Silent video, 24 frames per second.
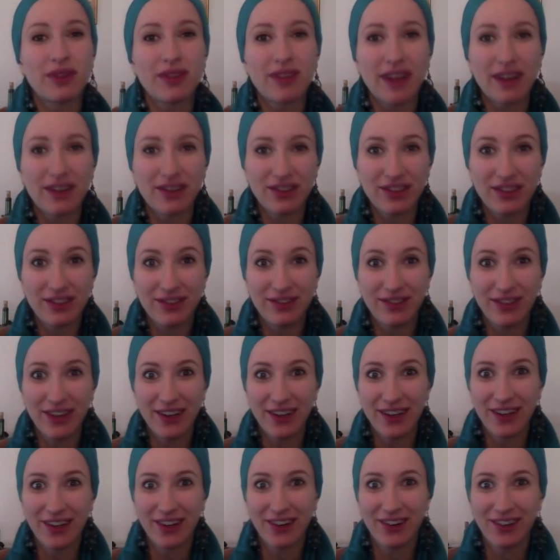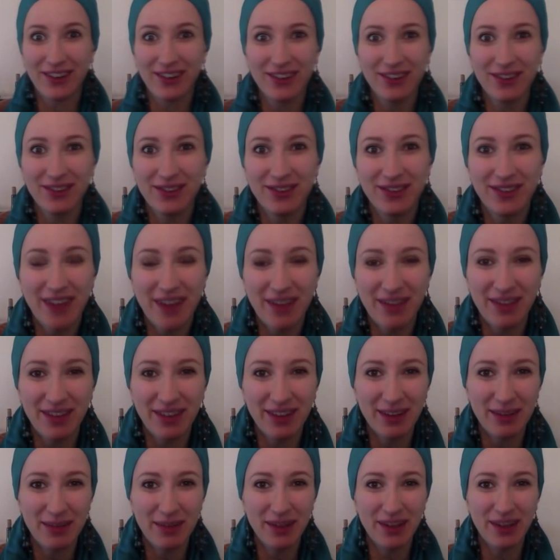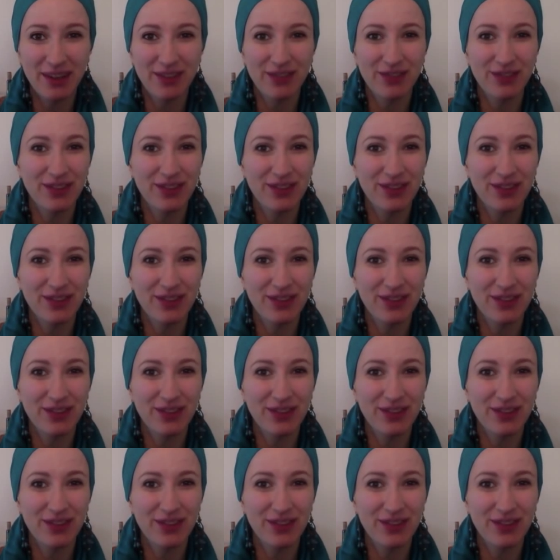It's actually very cold, definitely below